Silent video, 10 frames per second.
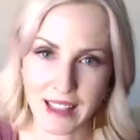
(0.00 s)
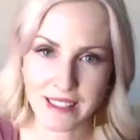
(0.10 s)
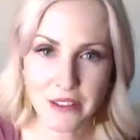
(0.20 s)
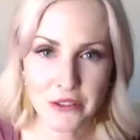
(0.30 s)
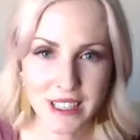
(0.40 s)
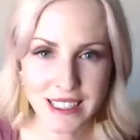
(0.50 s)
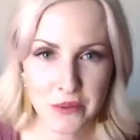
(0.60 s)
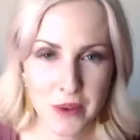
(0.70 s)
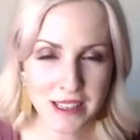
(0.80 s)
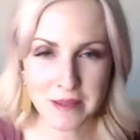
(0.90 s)
Hello friend, and
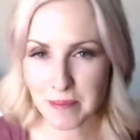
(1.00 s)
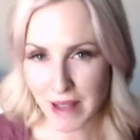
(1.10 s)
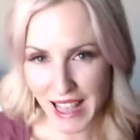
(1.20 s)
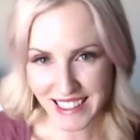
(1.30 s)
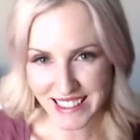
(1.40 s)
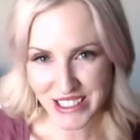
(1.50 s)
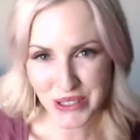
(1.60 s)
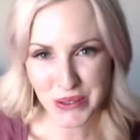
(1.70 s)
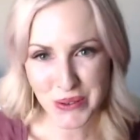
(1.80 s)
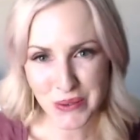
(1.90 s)
welcome back
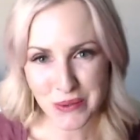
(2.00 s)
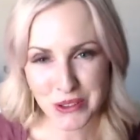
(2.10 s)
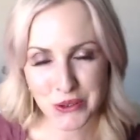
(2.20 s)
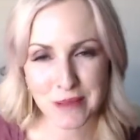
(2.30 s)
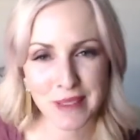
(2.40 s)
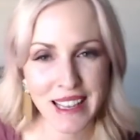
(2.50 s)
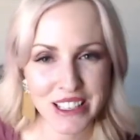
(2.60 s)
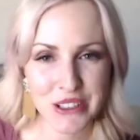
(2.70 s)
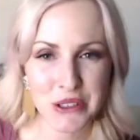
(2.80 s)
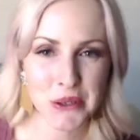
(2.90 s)
to Streamline
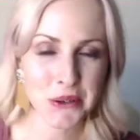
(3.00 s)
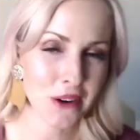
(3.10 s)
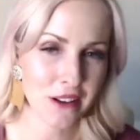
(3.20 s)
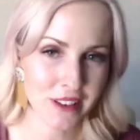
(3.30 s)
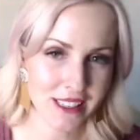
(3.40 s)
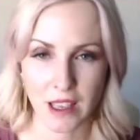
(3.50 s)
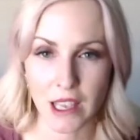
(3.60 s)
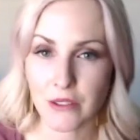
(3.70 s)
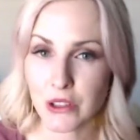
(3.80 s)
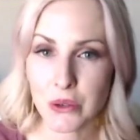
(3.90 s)
Your Graphics.
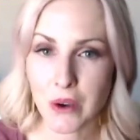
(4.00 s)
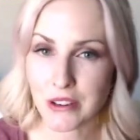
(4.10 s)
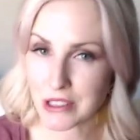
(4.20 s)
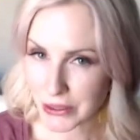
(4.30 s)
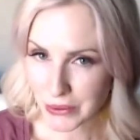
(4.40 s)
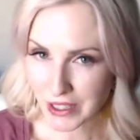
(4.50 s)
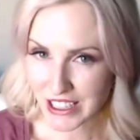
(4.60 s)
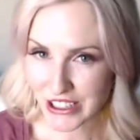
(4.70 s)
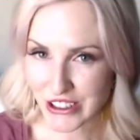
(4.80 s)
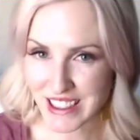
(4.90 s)
If you are new
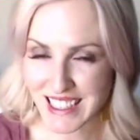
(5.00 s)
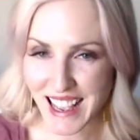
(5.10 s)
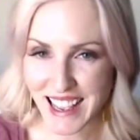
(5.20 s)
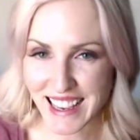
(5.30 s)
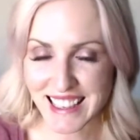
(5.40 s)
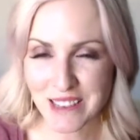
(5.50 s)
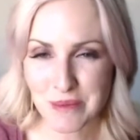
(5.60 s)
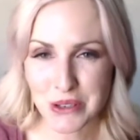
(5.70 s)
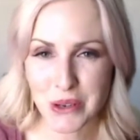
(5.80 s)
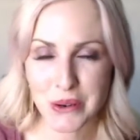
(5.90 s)
here, then I am
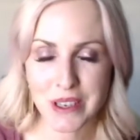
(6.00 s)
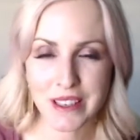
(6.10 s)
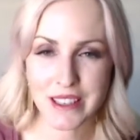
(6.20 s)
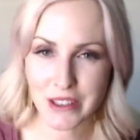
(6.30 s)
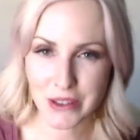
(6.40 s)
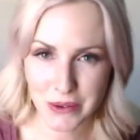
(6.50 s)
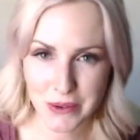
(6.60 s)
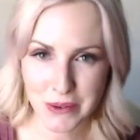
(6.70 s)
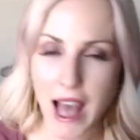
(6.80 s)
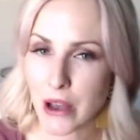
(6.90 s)
showing
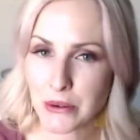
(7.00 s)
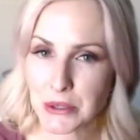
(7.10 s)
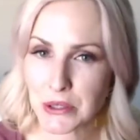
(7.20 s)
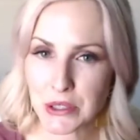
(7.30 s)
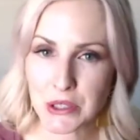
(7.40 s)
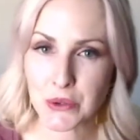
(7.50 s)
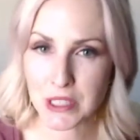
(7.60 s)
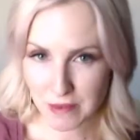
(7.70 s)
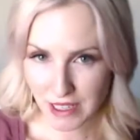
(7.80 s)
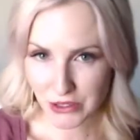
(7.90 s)
you how to
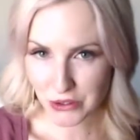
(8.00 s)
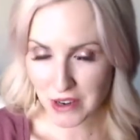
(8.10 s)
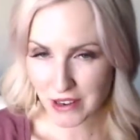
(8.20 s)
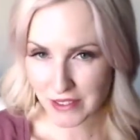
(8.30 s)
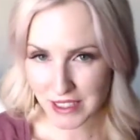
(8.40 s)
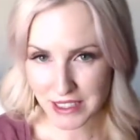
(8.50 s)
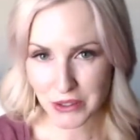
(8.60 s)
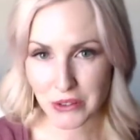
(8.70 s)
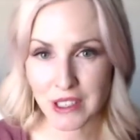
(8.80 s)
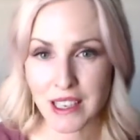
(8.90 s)
streamline your graphics
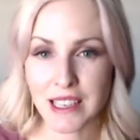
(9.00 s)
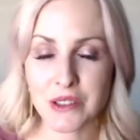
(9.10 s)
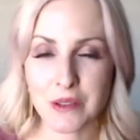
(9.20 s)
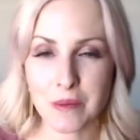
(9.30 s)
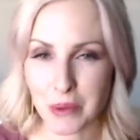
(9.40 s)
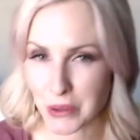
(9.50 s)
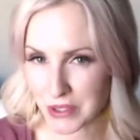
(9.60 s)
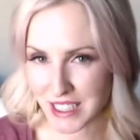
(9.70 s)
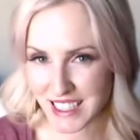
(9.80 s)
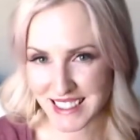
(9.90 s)
creation
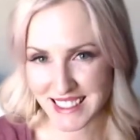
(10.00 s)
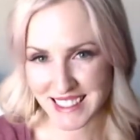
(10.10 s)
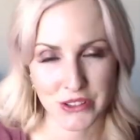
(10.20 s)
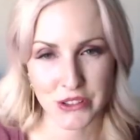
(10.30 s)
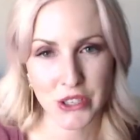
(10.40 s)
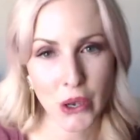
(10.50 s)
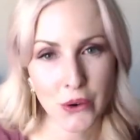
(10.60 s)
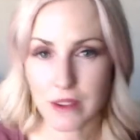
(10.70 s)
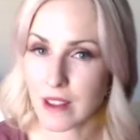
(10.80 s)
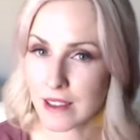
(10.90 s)
process so
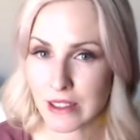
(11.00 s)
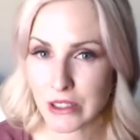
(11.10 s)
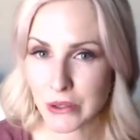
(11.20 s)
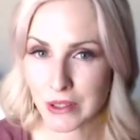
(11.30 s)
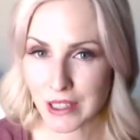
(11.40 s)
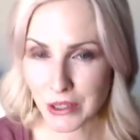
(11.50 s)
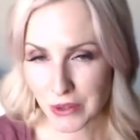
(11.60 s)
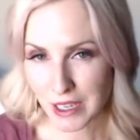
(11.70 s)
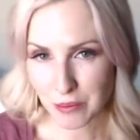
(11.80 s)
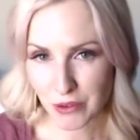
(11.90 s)
that you can
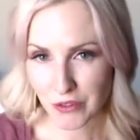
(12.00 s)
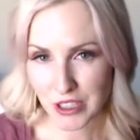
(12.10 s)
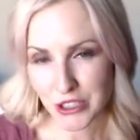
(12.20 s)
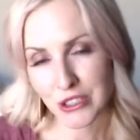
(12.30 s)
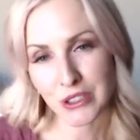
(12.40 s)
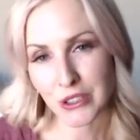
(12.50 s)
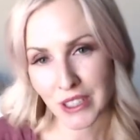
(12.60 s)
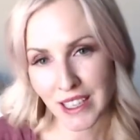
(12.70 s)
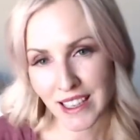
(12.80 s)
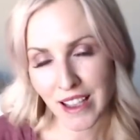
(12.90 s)
create professional
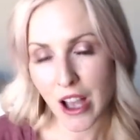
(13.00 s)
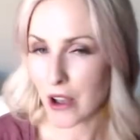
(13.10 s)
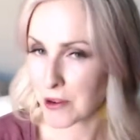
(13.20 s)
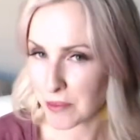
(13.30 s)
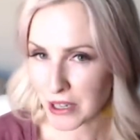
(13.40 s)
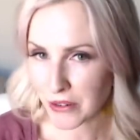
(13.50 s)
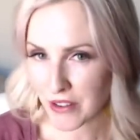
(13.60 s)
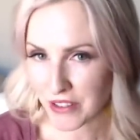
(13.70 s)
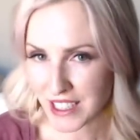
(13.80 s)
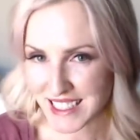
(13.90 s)
looking on-brand
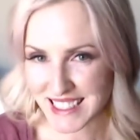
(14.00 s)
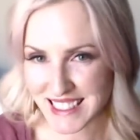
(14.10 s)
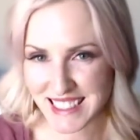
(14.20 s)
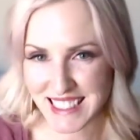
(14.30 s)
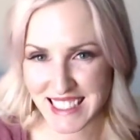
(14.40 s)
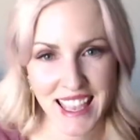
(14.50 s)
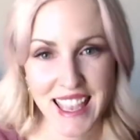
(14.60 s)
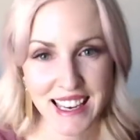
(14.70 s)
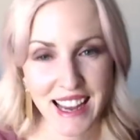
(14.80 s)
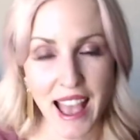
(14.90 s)
graphics
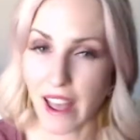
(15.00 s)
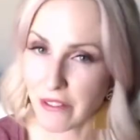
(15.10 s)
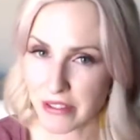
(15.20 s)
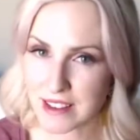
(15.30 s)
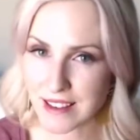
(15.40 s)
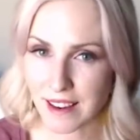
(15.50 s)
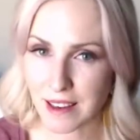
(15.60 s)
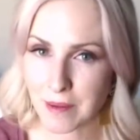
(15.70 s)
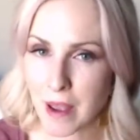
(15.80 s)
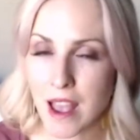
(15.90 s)
in half the
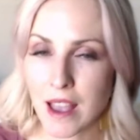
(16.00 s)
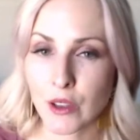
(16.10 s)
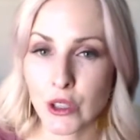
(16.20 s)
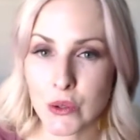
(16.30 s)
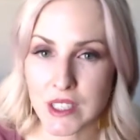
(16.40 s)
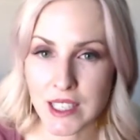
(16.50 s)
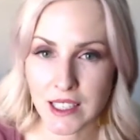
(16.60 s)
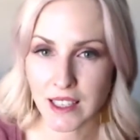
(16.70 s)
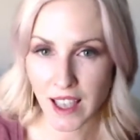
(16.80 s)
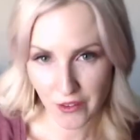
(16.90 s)
time
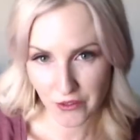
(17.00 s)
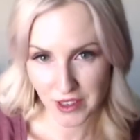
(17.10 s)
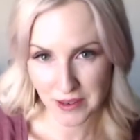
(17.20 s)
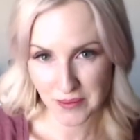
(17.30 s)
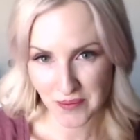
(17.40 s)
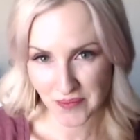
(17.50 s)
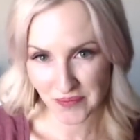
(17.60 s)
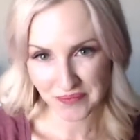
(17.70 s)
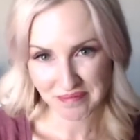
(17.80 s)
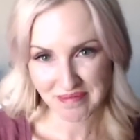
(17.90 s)
using Canva.
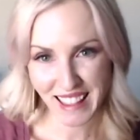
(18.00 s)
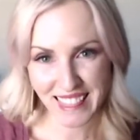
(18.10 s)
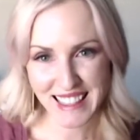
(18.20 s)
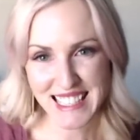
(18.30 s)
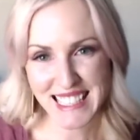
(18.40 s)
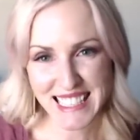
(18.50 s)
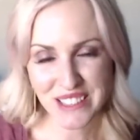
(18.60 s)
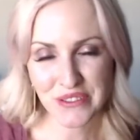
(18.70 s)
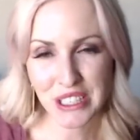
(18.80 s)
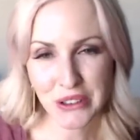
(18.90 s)
This is
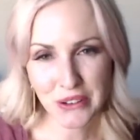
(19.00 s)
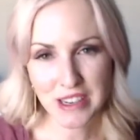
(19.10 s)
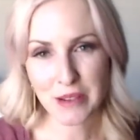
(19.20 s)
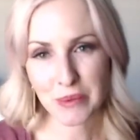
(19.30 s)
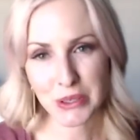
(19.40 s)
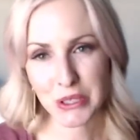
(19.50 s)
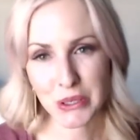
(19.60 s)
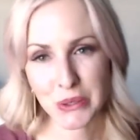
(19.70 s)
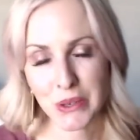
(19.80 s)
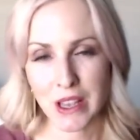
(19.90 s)
video number
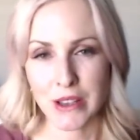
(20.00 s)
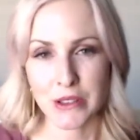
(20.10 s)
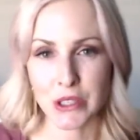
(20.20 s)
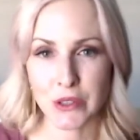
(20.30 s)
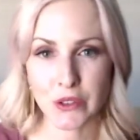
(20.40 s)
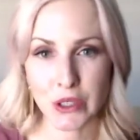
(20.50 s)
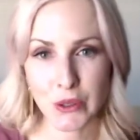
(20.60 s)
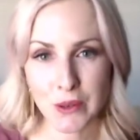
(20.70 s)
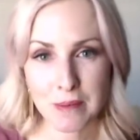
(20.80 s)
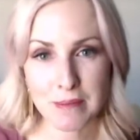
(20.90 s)
2. So if
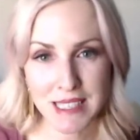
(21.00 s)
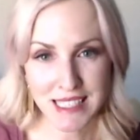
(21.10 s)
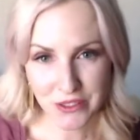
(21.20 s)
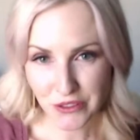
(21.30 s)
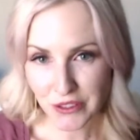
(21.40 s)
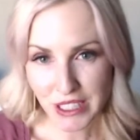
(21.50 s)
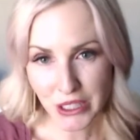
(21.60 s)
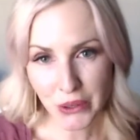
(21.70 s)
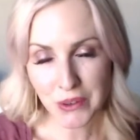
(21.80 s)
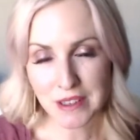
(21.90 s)
you missed
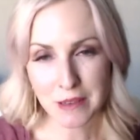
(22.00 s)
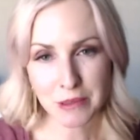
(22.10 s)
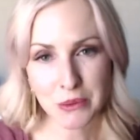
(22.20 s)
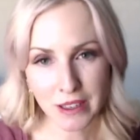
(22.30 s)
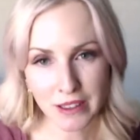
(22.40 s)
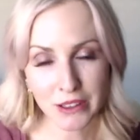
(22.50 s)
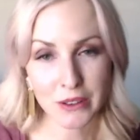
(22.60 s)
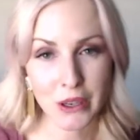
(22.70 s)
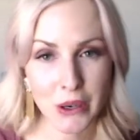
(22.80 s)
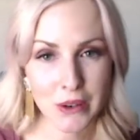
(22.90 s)
video number 1,
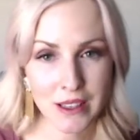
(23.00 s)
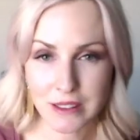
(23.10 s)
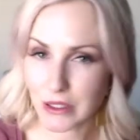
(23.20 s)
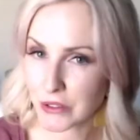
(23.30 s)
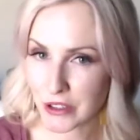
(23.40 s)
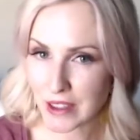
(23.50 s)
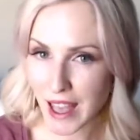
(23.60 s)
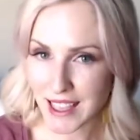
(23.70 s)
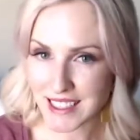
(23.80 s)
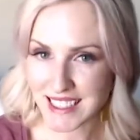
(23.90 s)
go and look for
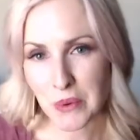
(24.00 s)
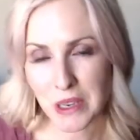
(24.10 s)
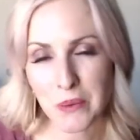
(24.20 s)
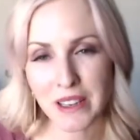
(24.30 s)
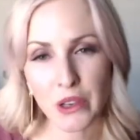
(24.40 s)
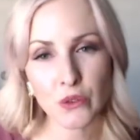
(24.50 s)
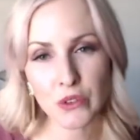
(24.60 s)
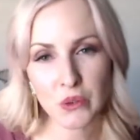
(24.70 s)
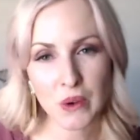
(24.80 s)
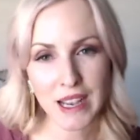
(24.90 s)
that. We went
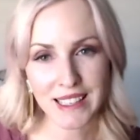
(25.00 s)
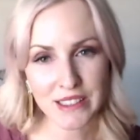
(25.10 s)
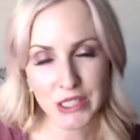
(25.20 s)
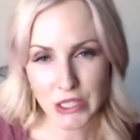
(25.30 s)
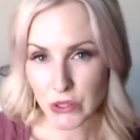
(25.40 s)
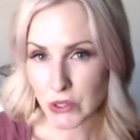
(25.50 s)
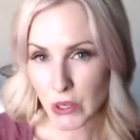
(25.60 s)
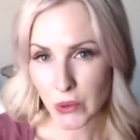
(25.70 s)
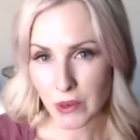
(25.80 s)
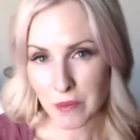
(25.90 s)
over why it's
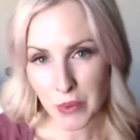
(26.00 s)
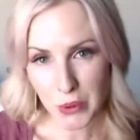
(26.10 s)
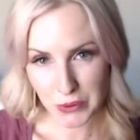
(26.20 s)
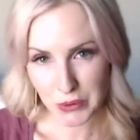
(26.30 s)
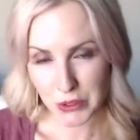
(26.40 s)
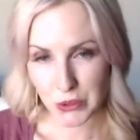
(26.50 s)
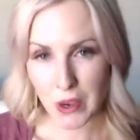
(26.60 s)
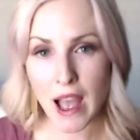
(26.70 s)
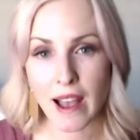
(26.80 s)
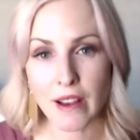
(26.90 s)
so important to
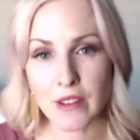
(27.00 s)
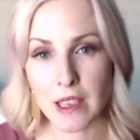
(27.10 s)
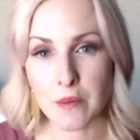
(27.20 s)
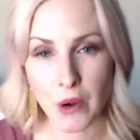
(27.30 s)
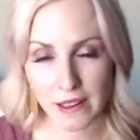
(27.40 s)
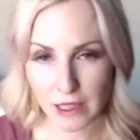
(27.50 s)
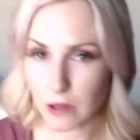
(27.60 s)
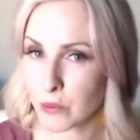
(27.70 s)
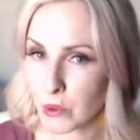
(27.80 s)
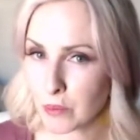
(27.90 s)
have a brand
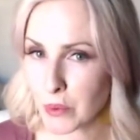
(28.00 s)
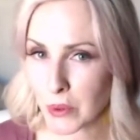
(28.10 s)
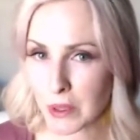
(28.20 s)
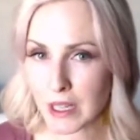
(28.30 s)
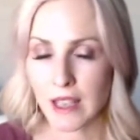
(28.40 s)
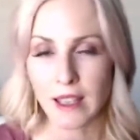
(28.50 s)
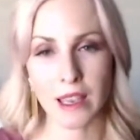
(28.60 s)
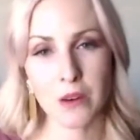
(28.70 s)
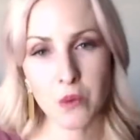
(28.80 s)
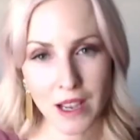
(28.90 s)
and mood board
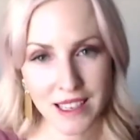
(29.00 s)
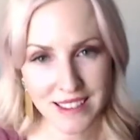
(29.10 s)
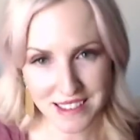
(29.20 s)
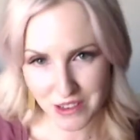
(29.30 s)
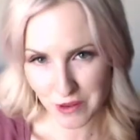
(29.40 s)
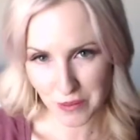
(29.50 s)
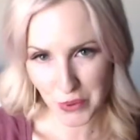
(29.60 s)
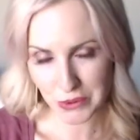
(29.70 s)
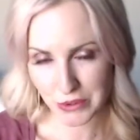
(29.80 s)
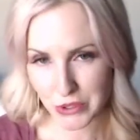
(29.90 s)
and why it's so
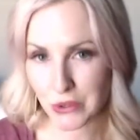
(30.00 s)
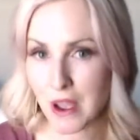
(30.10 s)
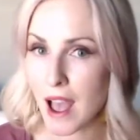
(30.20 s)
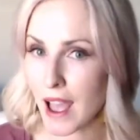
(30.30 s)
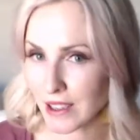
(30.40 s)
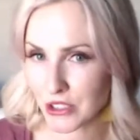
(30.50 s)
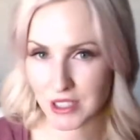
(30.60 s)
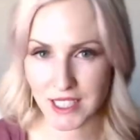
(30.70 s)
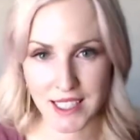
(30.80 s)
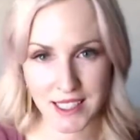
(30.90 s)
important to
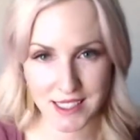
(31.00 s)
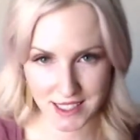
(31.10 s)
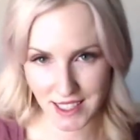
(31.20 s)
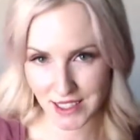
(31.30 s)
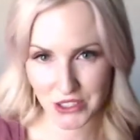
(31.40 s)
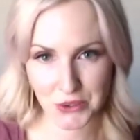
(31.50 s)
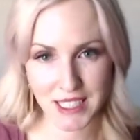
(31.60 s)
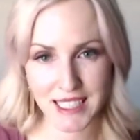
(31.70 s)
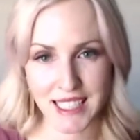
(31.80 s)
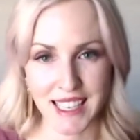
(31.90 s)
actually stick to
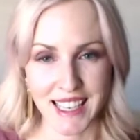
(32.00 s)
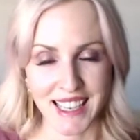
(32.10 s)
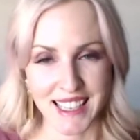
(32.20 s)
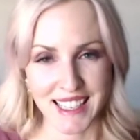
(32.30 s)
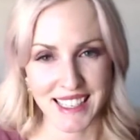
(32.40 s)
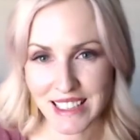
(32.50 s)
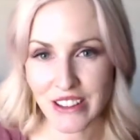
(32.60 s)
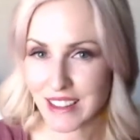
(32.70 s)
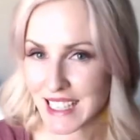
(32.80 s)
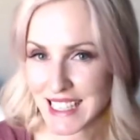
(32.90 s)
it.
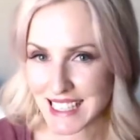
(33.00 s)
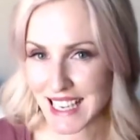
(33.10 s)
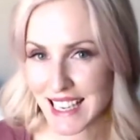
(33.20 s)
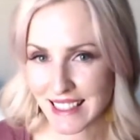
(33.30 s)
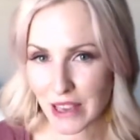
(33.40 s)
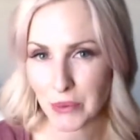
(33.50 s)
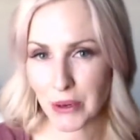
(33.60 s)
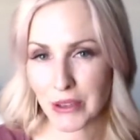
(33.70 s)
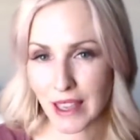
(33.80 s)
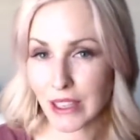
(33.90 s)
Now let's take that
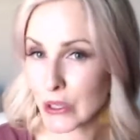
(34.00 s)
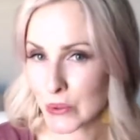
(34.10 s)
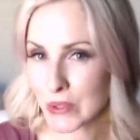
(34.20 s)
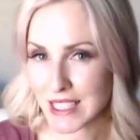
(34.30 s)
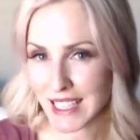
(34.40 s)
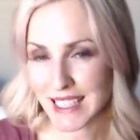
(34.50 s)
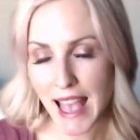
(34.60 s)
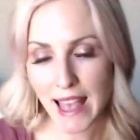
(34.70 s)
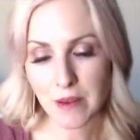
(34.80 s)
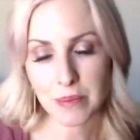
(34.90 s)
work that you did
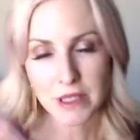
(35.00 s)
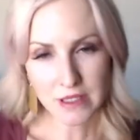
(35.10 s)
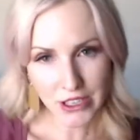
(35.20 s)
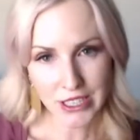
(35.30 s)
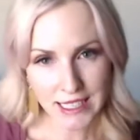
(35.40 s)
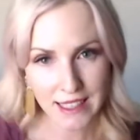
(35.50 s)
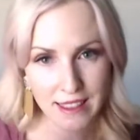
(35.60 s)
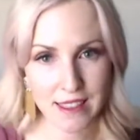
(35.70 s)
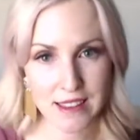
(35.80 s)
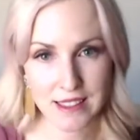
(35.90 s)
and build on it
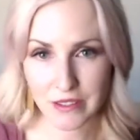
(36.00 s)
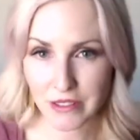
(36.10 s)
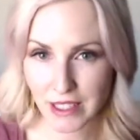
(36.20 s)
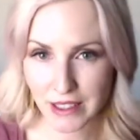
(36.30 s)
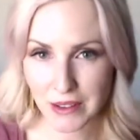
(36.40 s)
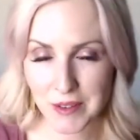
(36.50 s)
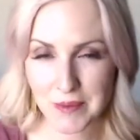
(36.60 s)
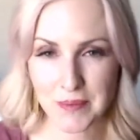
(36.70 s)
in this video.